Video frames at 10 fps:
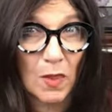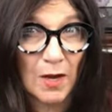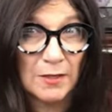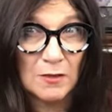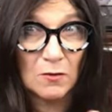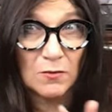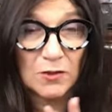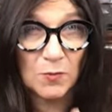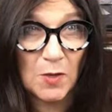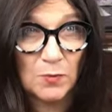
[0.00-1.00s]
I know
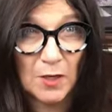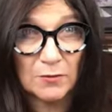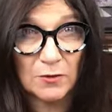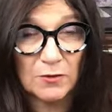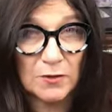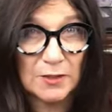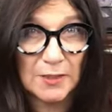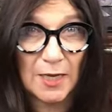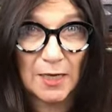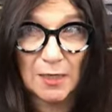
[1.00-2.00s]
there's people out there who are
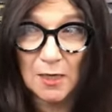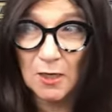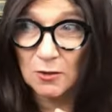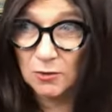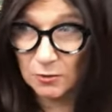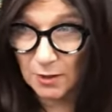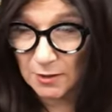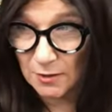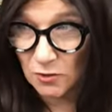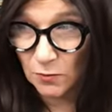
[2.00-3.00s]
saying do
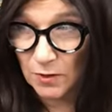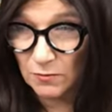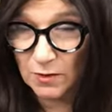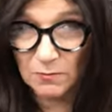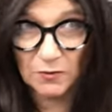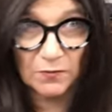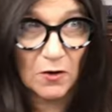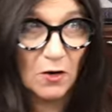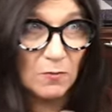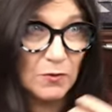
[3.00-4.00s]
less than 20 grams of
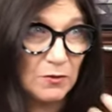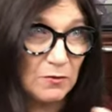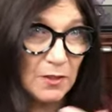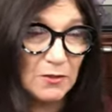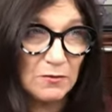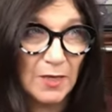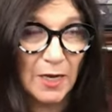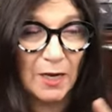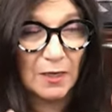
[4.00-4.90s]
carbs, do this, do that.